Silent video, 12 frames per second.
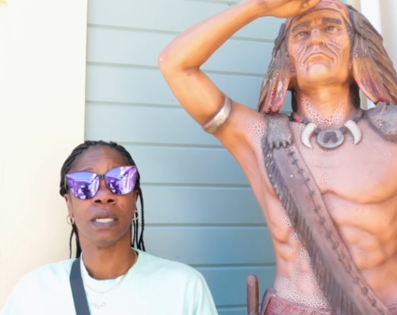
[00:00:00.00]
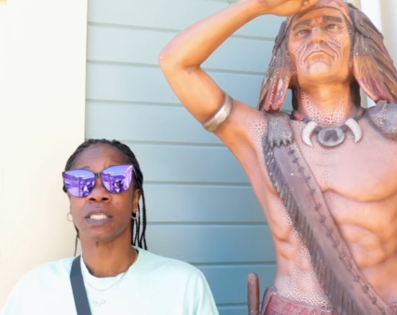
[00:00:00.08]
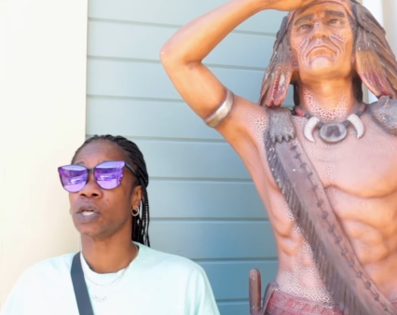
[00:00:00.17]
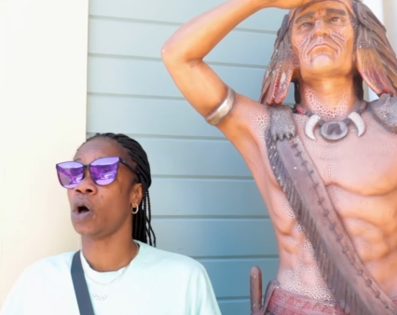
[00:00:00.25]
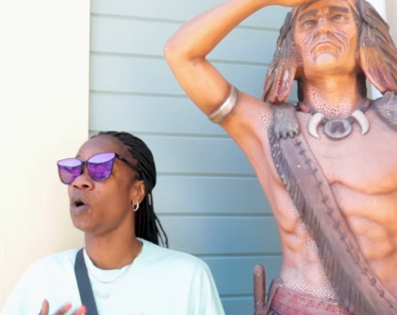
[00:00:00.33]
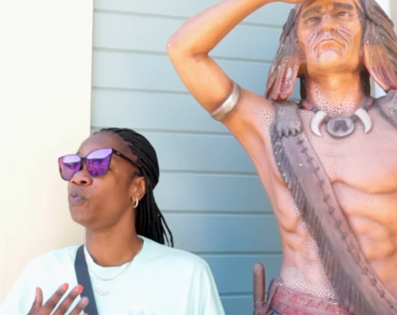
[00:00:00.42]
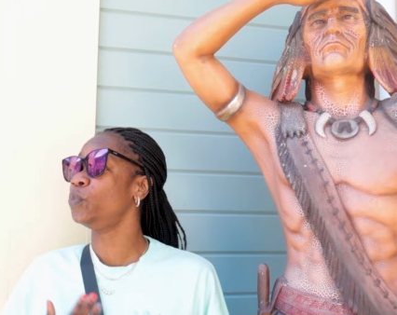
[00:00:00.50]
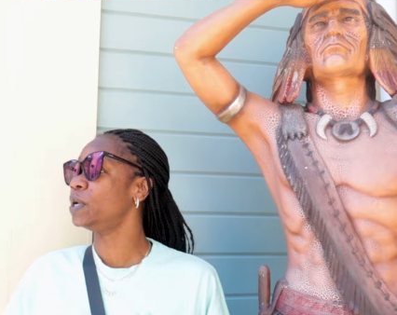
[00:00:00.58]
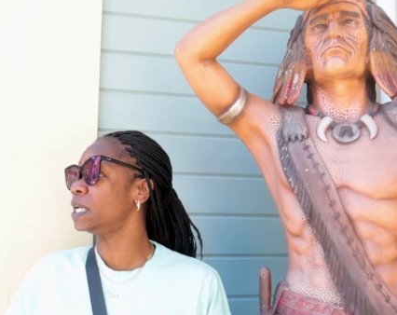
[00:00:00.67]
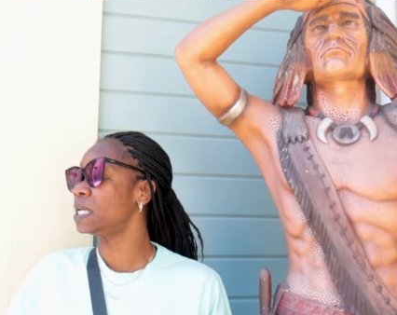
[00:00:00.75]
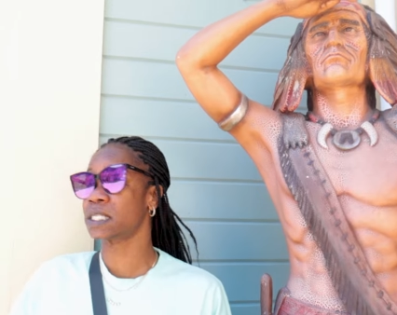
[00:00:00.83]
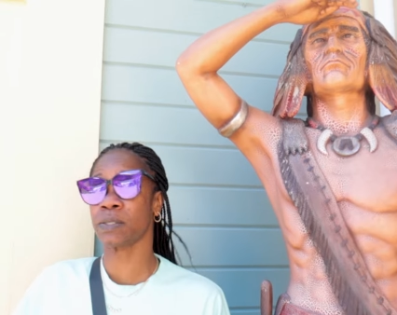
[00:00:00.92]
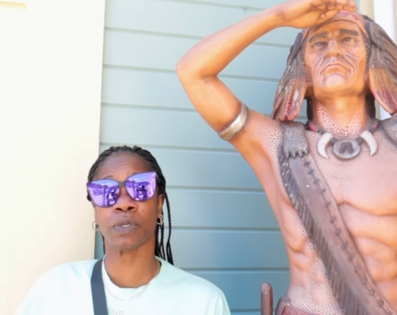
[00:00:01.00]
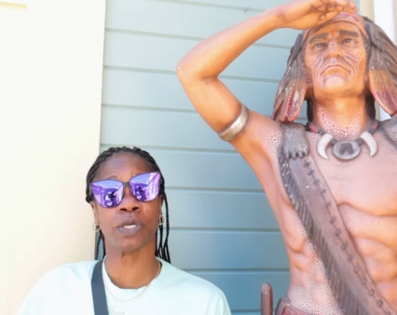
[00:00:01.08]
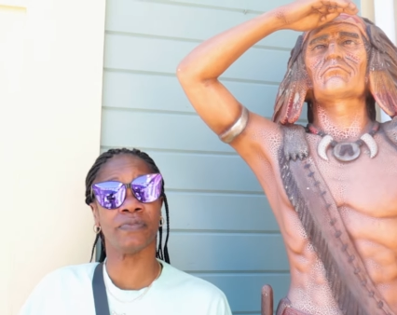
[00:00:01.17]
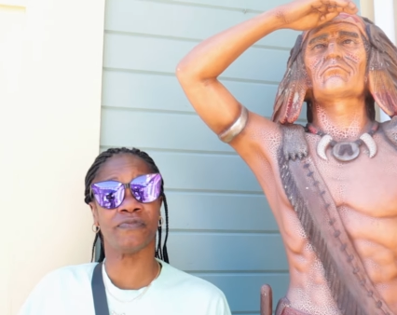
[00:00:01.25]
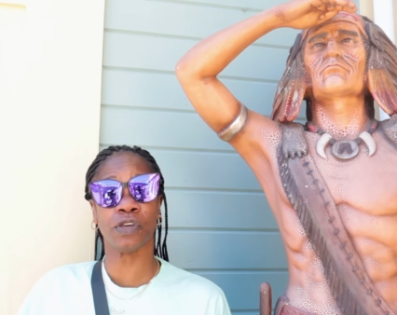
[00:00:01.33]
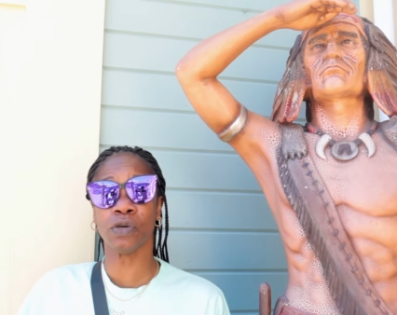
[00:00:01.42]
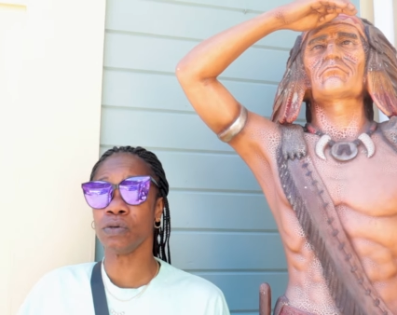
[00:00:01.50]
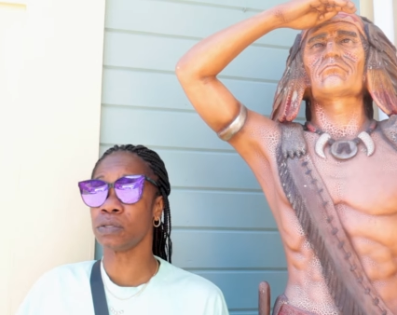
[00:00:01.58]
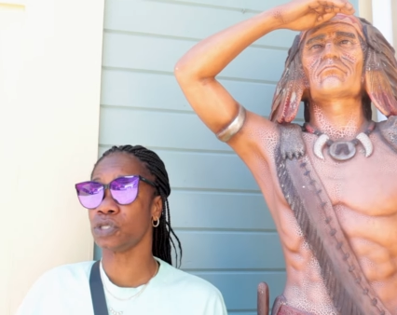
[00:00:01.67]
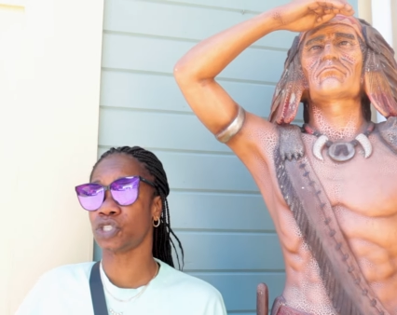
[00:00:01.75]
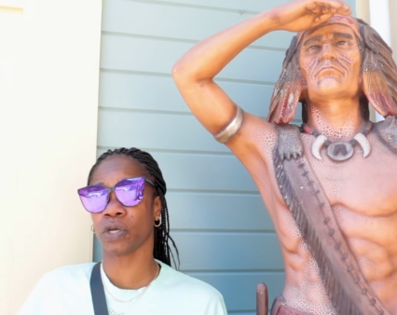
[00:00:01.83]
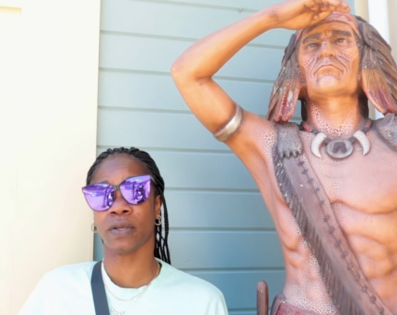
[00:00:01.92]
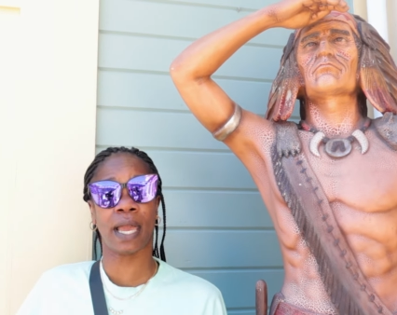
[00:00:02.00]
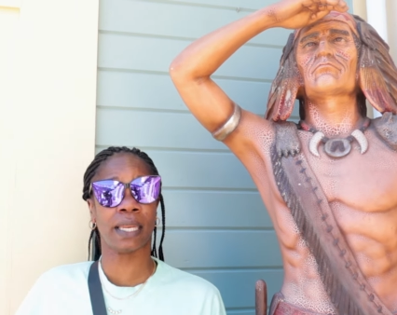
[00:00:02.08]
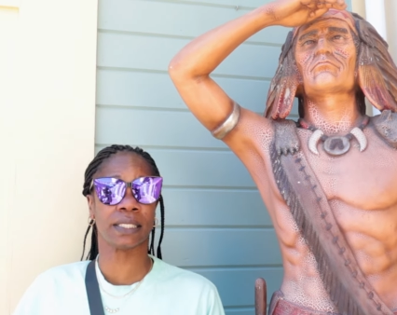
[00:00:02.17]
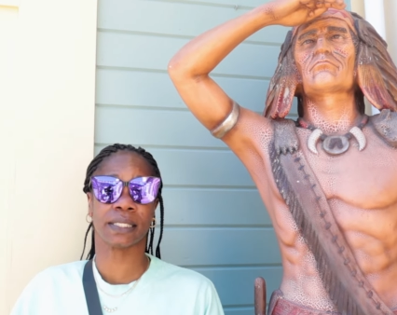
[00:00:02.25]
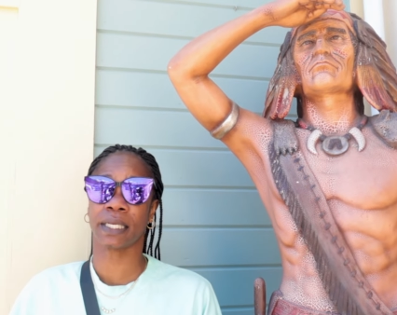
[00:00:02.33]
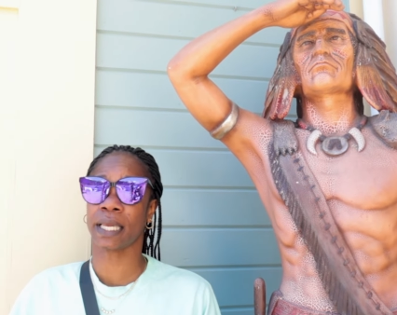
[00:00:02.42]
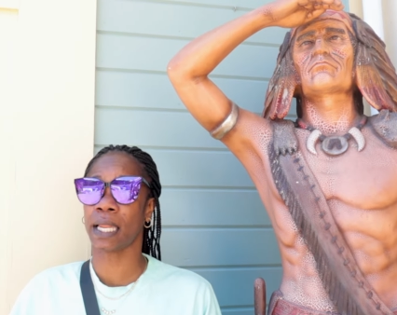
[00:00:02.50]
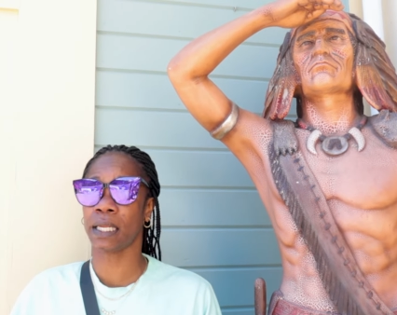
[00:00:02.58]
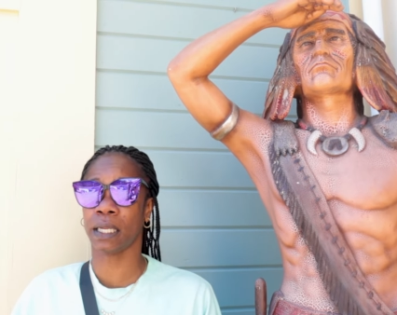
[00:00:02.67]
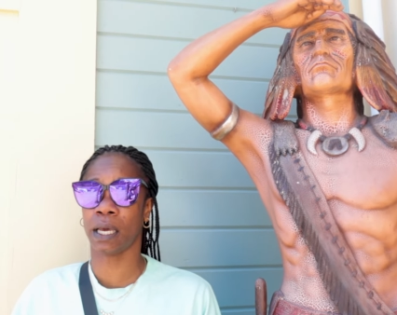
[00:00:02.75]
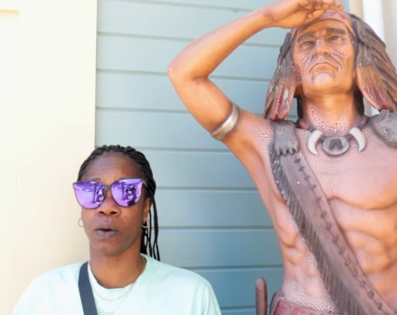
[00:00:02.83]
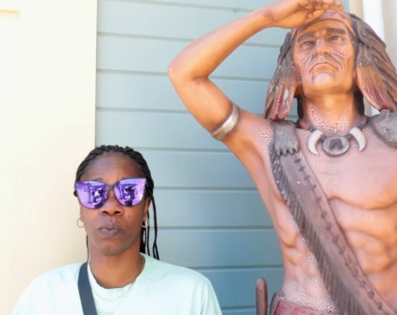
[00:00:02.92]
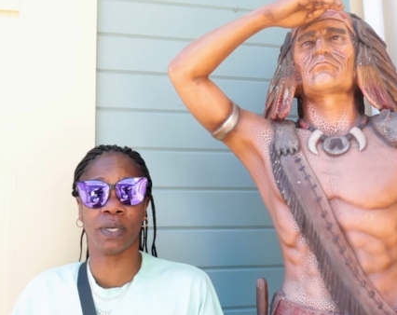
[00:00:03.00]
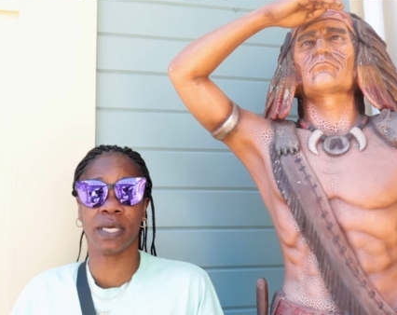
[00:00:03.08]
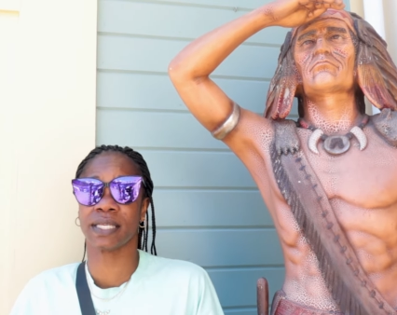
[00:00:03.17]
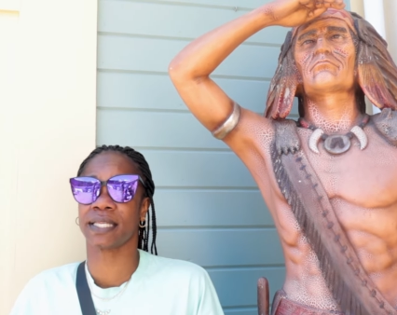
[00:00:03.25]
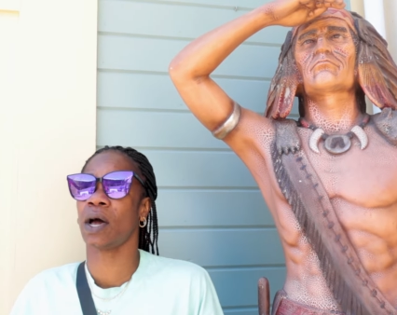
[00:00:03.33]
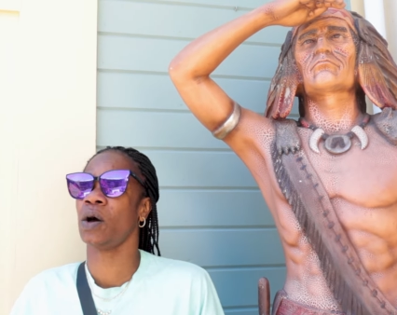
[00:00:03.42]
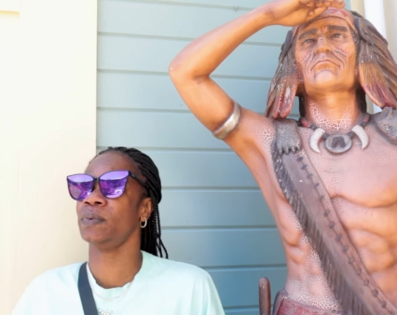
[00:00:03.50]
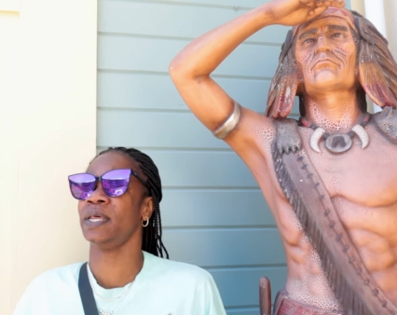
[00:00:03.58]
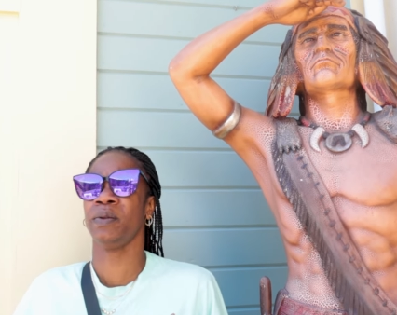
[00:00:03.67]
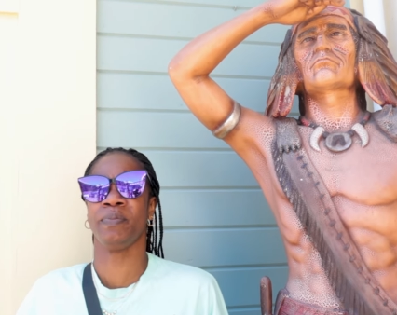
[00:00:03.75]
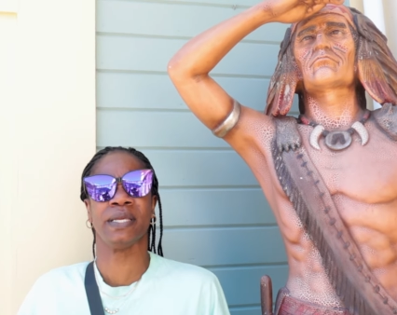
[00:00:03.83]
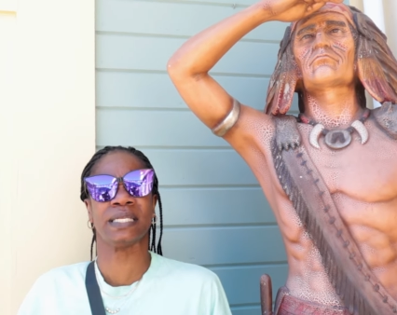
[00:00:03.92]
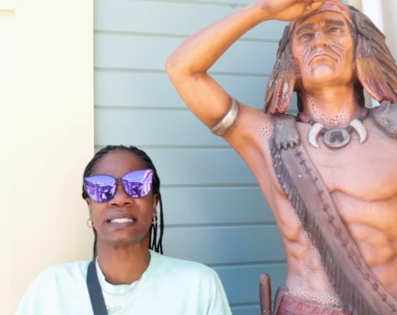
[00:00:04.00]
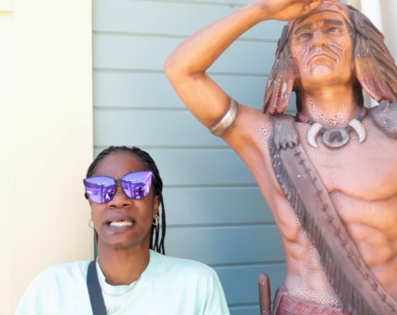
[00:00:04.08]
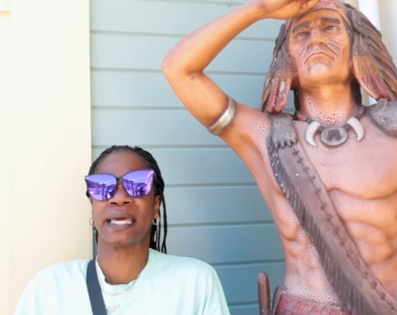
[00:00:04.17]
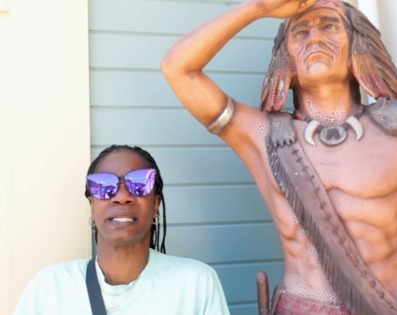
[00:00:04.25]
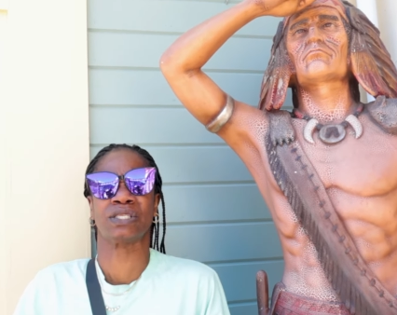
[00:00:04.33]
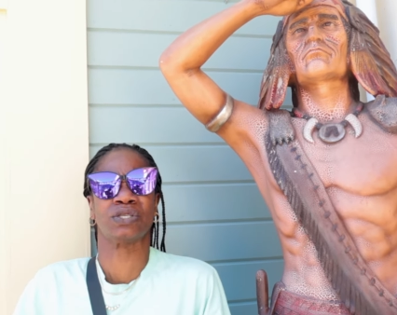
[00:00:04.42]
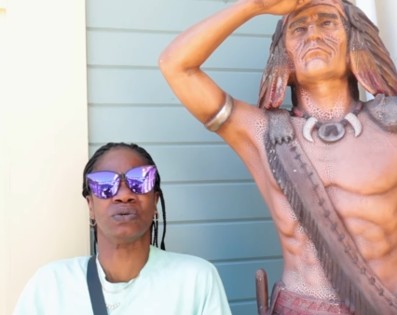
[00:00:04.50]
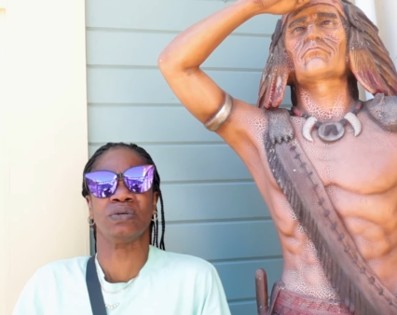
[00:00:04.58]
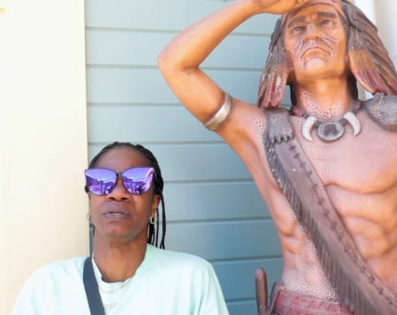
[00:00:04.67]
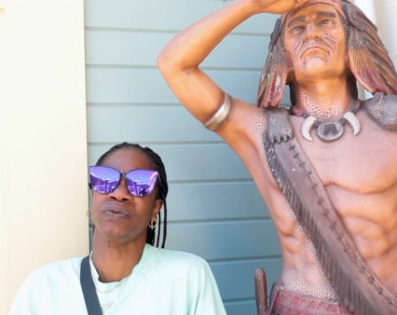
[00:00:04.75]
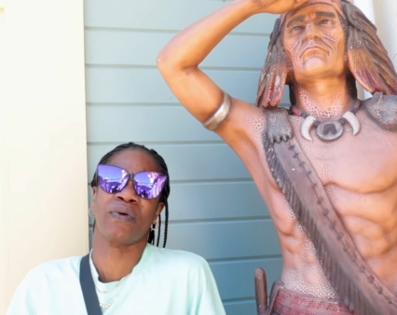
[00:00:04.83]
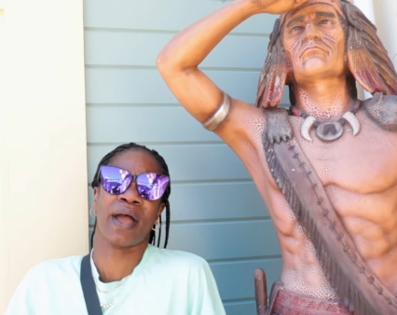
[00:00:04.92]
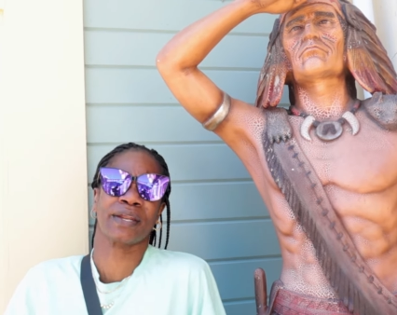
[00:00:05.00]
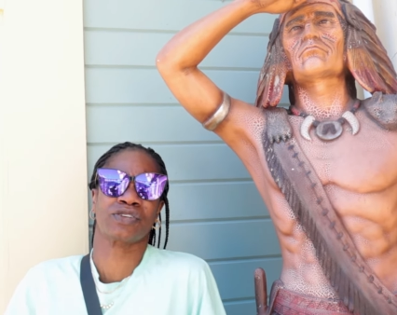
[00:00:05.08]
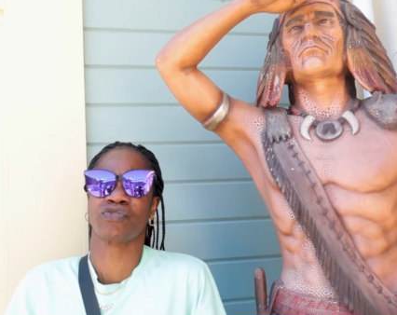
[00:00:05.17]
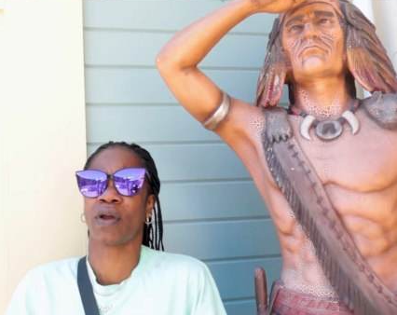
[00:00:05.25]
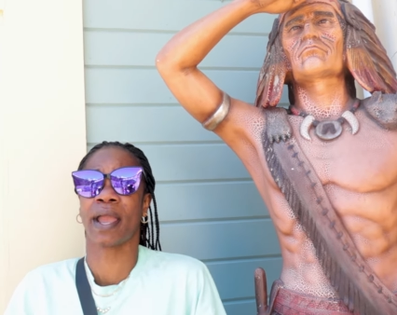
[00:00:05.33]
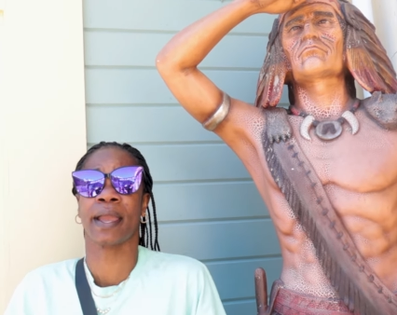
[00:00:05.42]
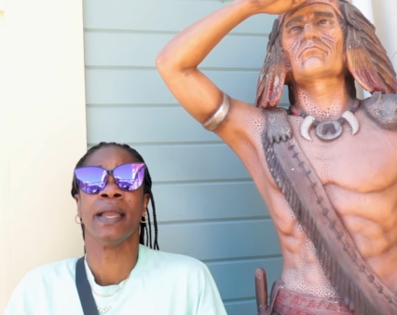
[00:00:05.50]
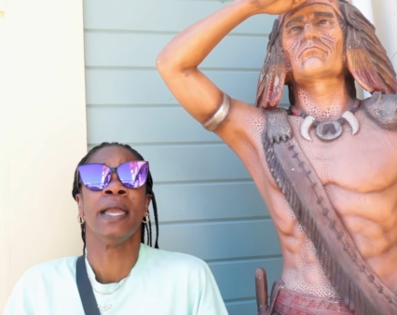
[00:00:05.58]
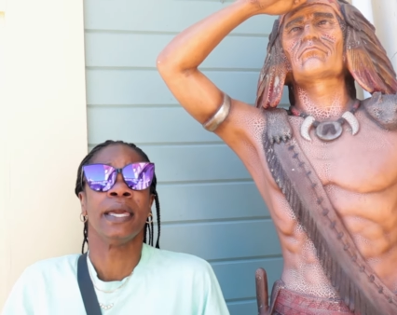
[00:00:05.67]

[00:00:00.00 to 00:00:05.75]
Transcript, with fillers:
Speaker 1: So hopefully we can get some good views and show y'all and take y'all along with us. I hope that'll be exciting to ride a train.